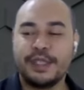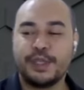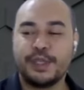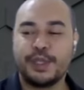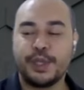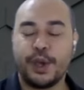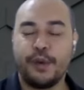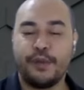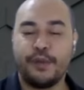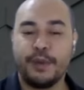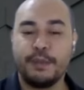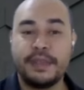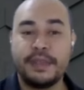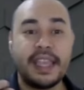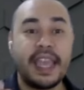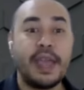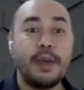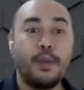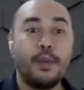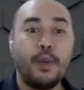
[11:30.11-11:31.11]
So from
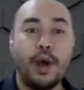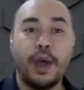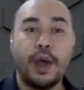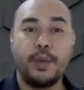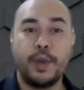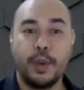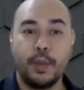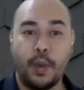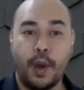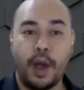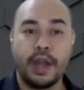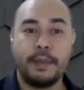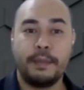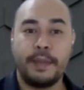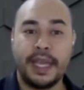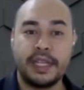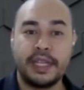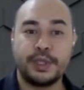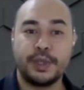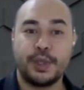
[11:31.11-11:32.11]
day one, we want
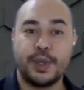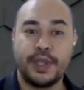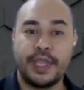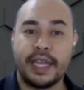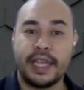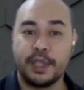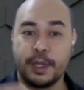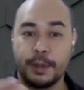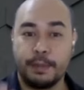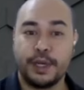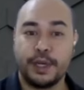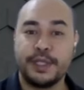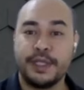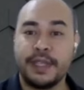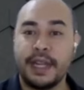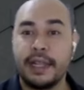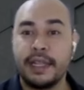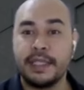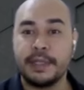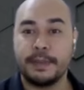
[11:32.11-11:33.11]
to make sure that their
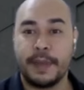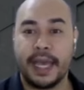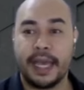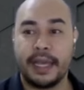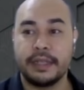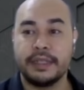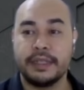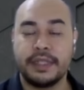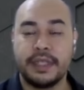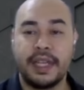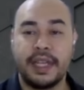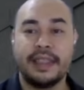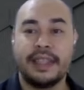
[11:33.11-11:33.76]
personalities match.